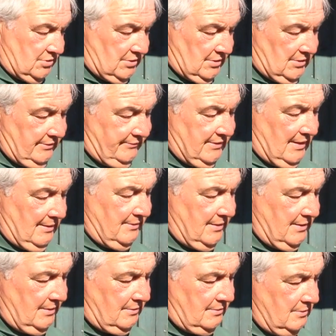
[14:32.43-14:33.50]
So lift it up
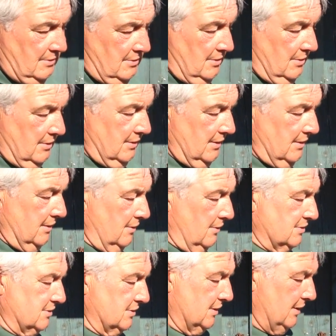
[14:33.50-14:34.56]
there, get it
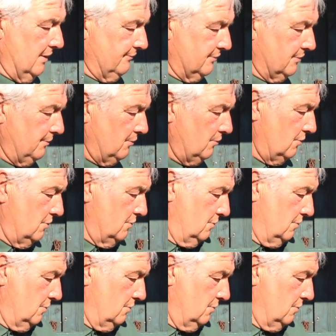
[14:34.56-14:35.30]
nice and comfortable.